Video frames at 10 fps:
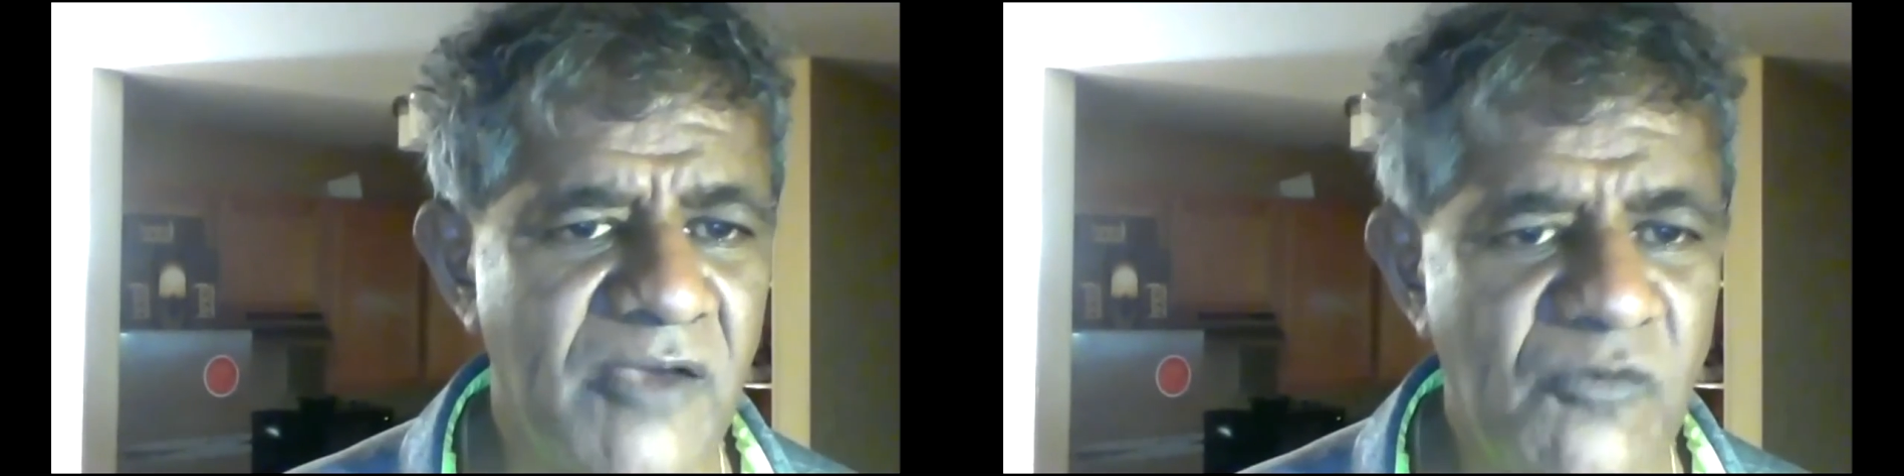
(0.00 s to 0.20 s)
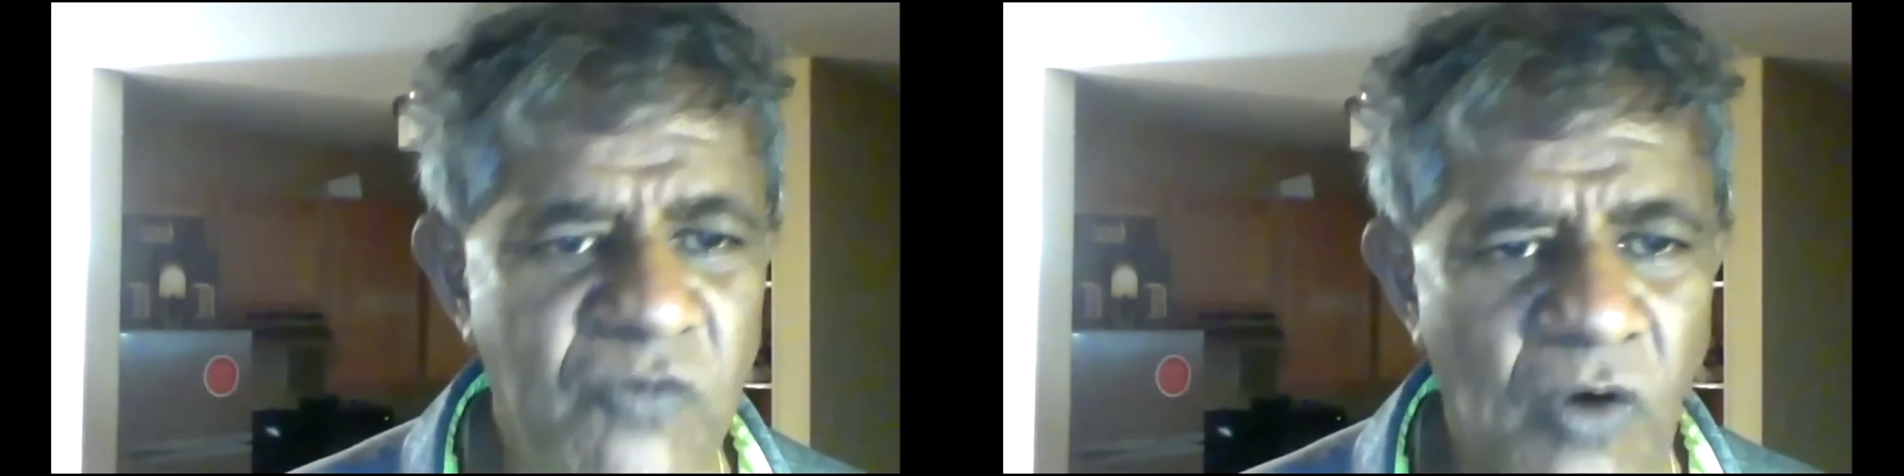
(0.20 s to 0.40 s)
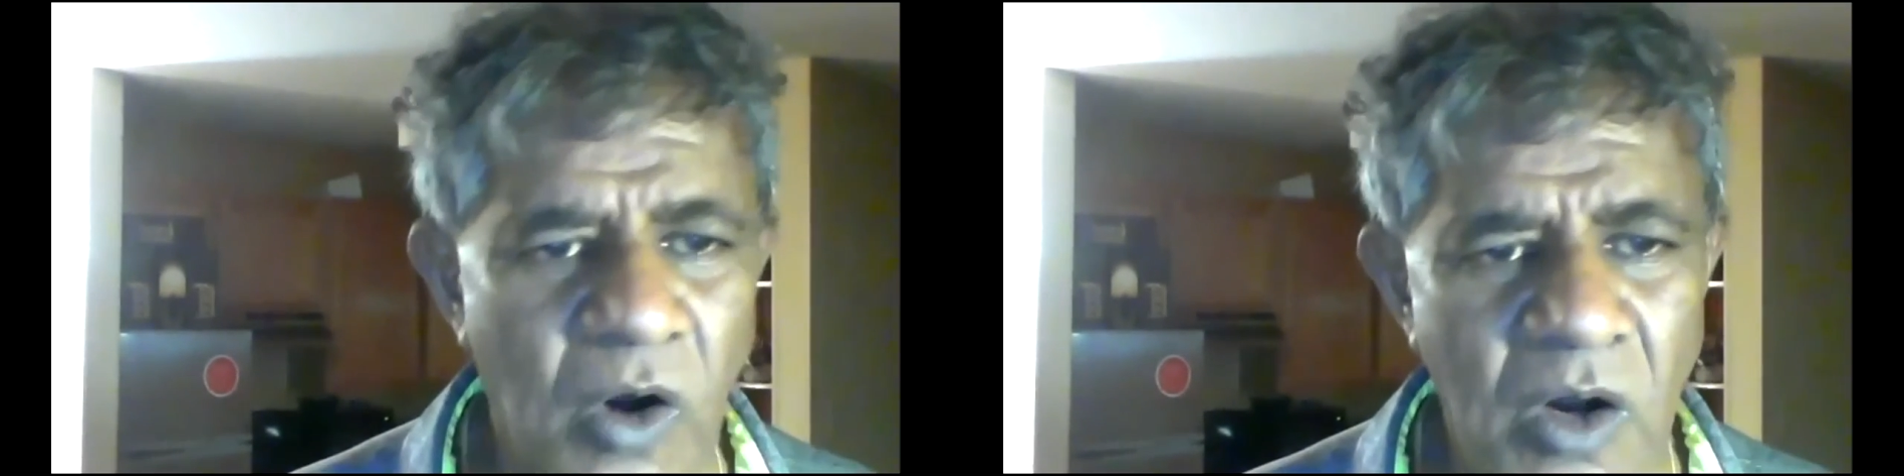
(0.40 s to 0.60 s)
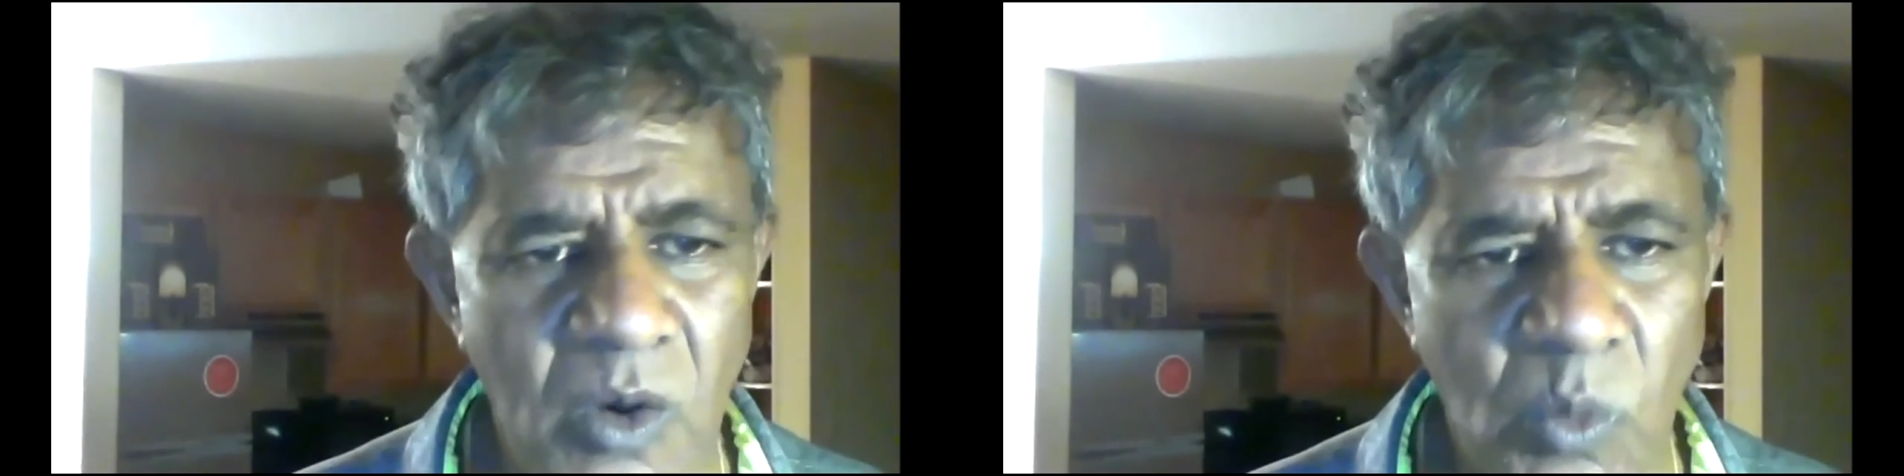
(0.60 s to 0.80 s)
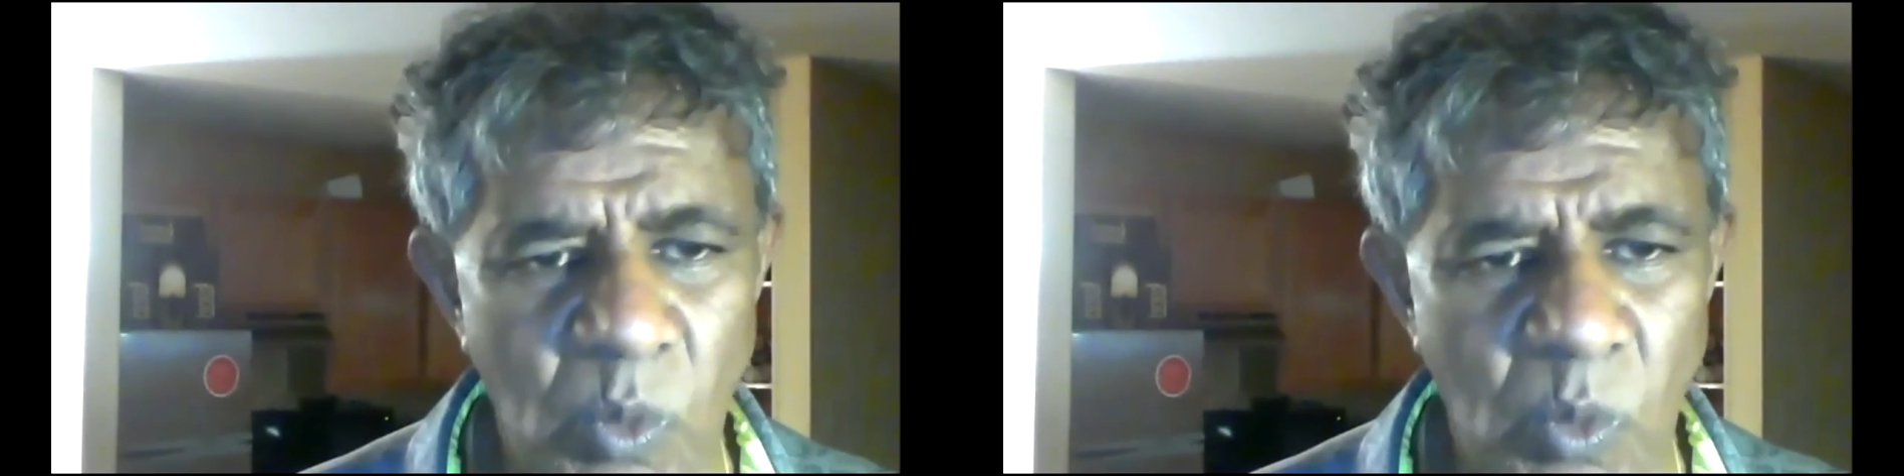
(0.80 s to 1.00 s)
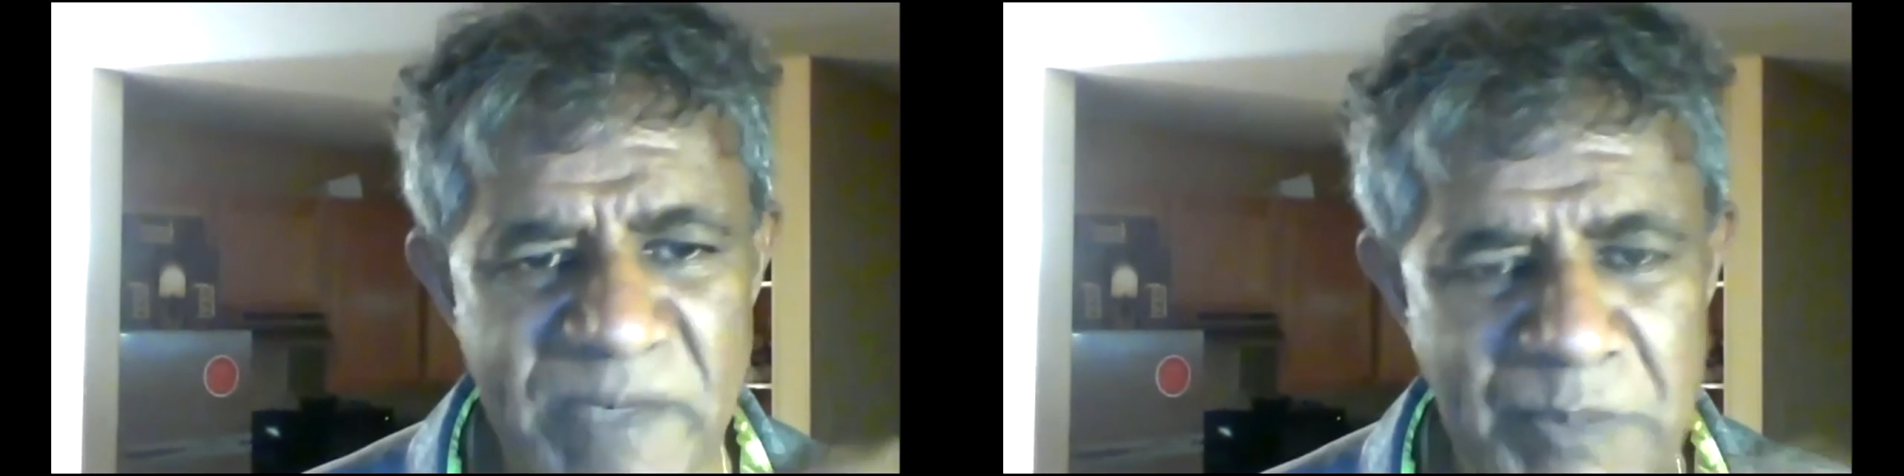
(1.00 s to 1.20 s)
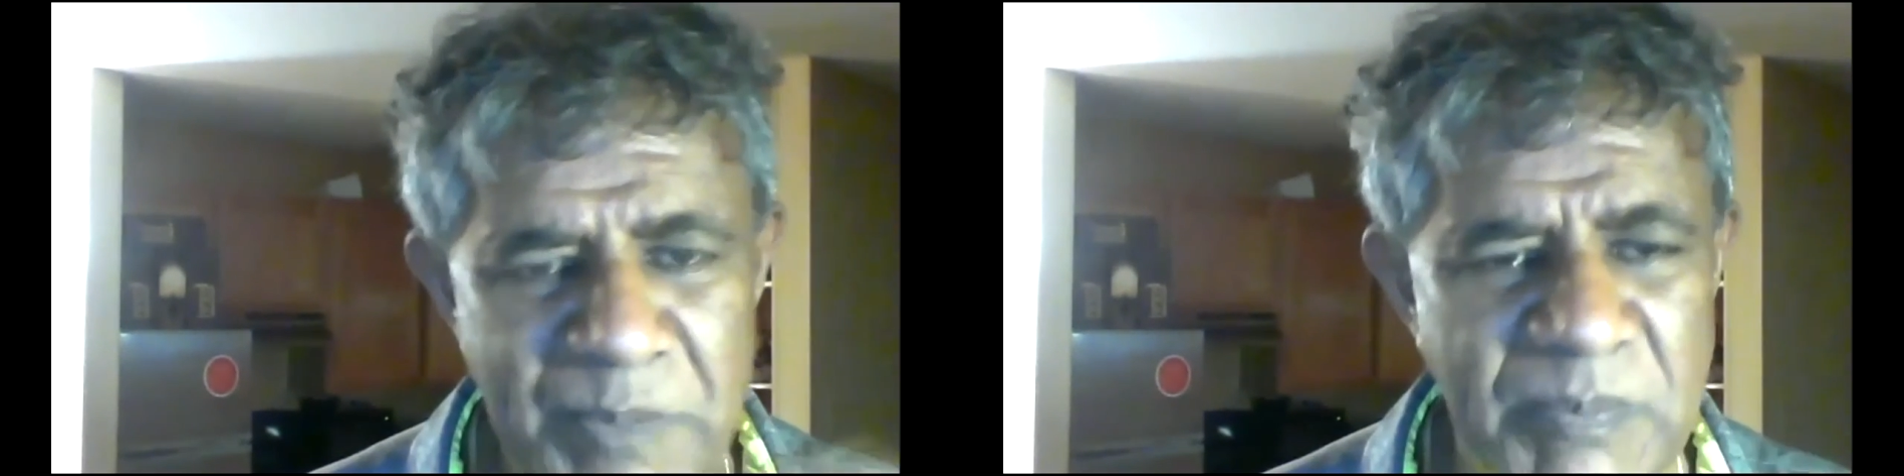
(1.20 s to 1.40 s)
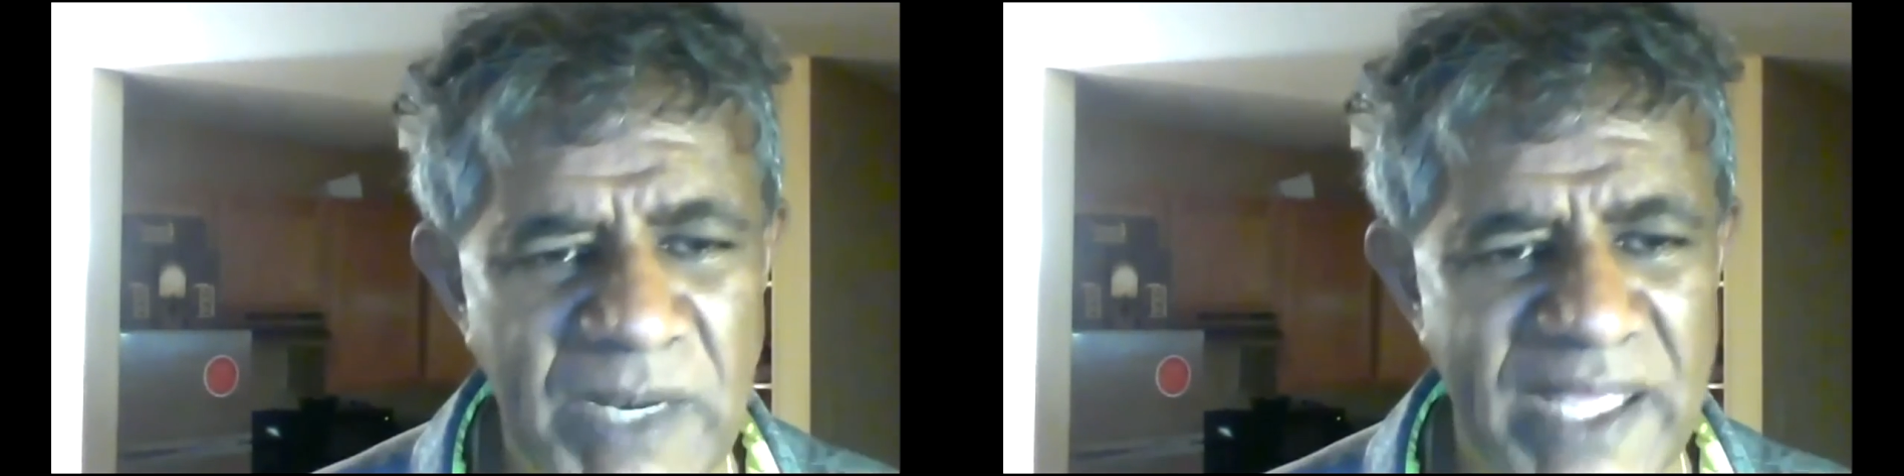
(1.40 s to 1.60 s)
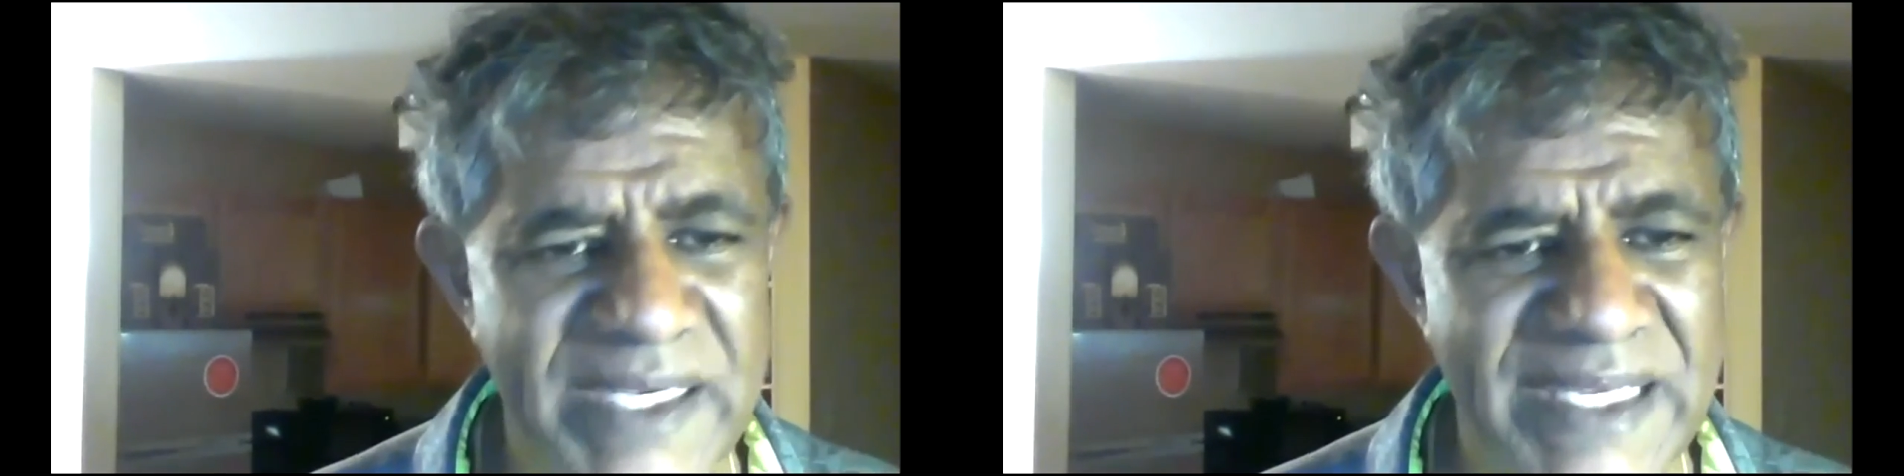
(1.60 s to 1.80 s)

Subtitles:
for what people are